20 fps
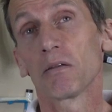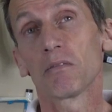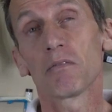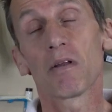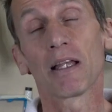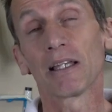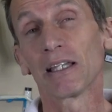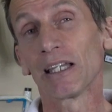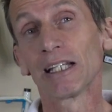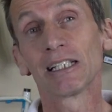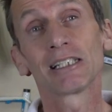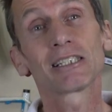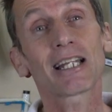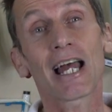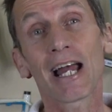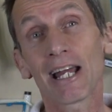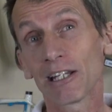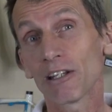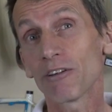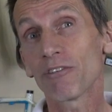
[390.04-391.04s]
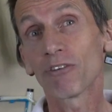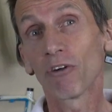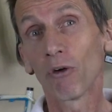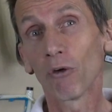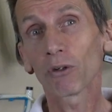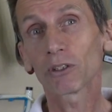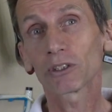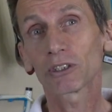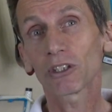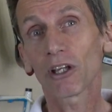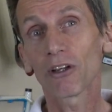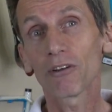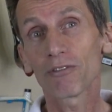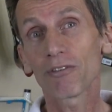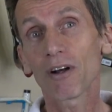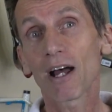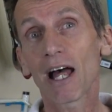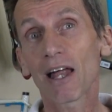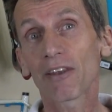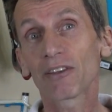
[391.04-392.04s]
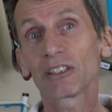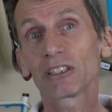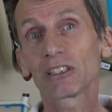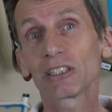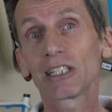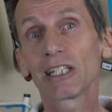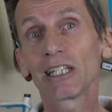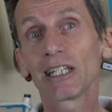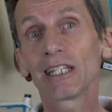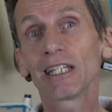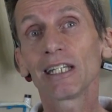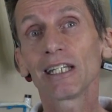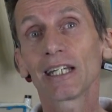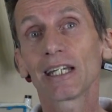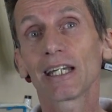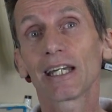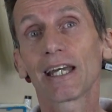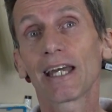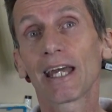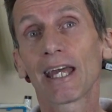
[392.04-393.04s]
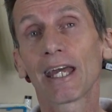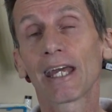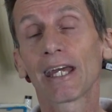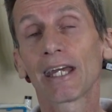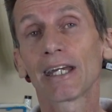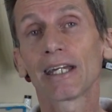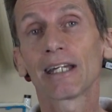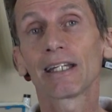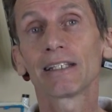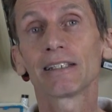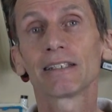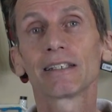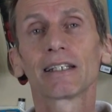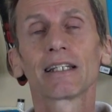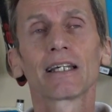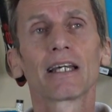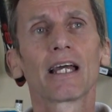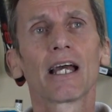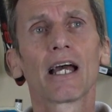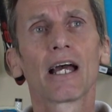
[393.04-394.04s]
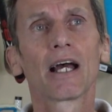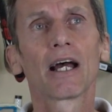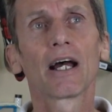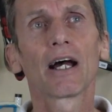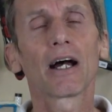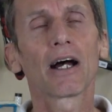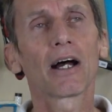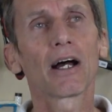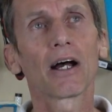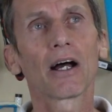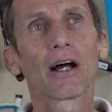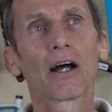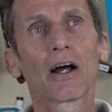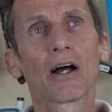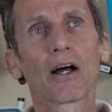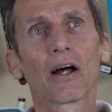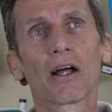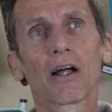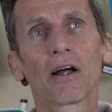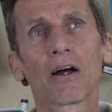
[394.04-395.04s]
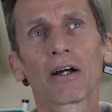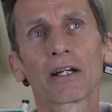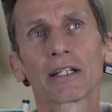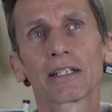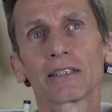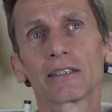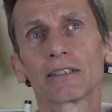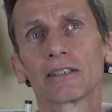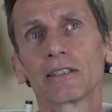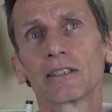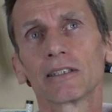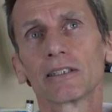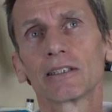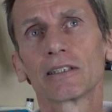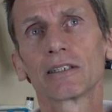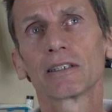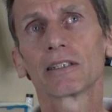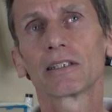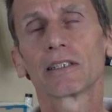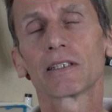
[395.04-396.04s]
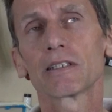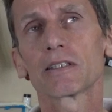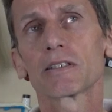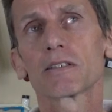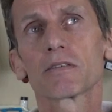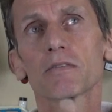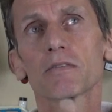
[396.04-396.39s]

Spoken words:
at least 80 forks so far this year, and I can,